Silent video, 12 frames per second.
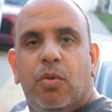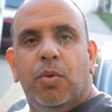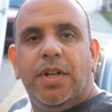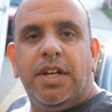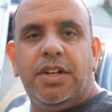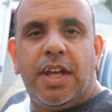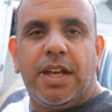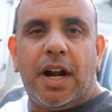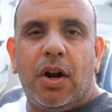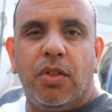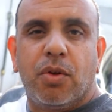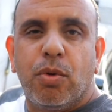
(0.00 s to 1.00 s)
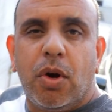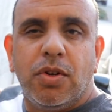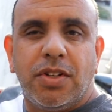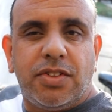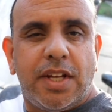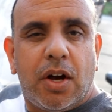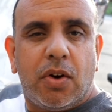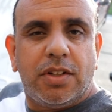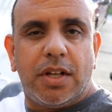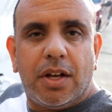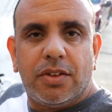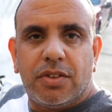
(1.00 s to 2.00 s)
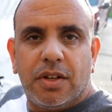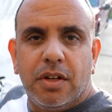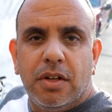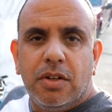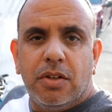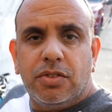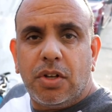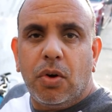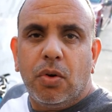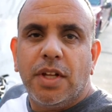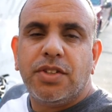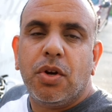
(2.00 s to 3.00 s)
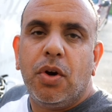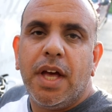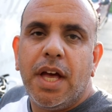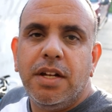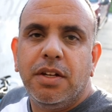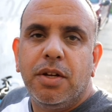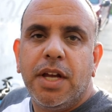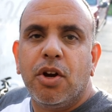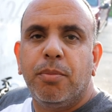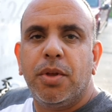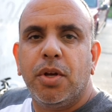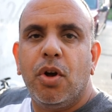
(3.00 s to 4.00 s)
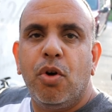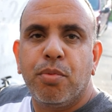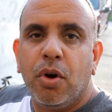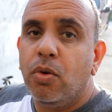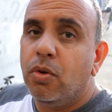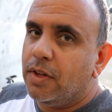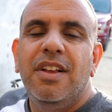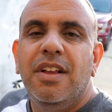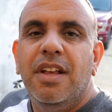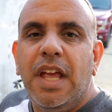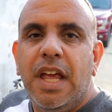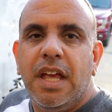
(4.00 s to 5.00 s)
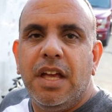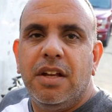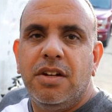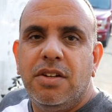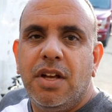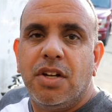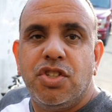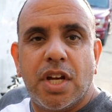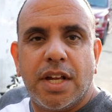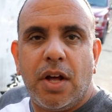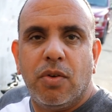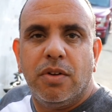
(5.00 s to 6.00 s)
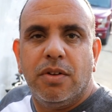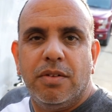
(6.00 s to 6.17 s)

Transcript: we need to take it out on the road to see how it does. So let's go ahead and gear up the GoPro and uh, check it out.